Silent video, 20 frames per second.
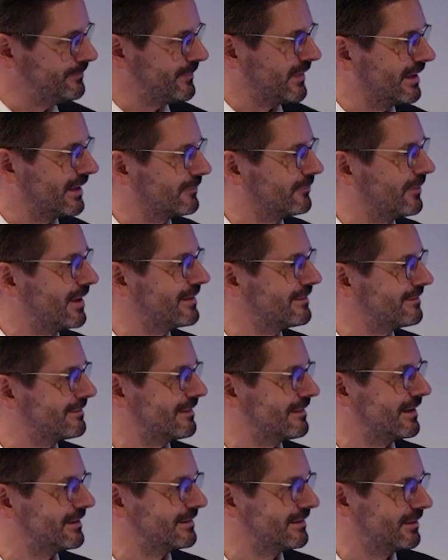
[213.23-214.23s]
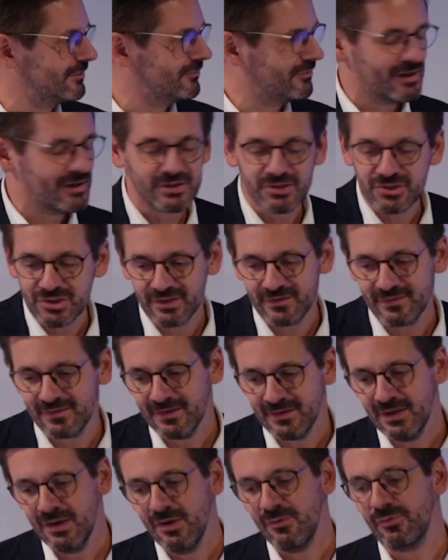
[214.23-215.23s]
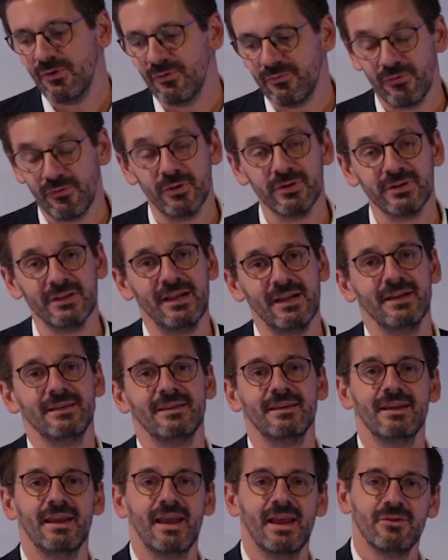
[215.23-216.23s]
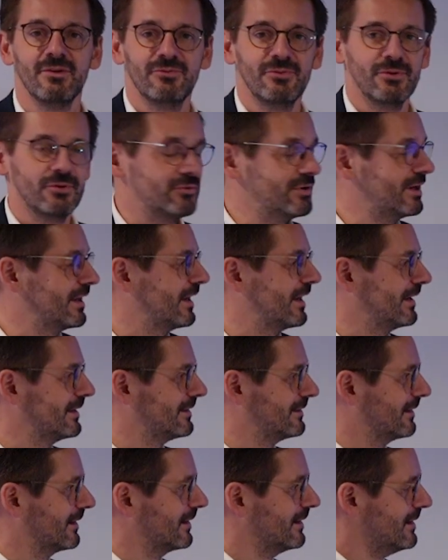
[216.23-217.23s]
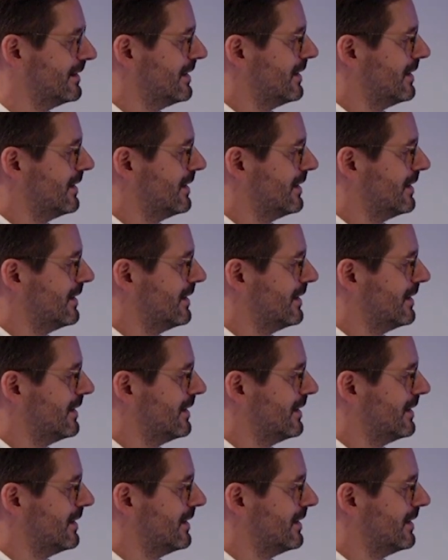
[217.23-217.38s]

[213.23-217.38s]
advanced lighting functions for front lighting and for rear lighting.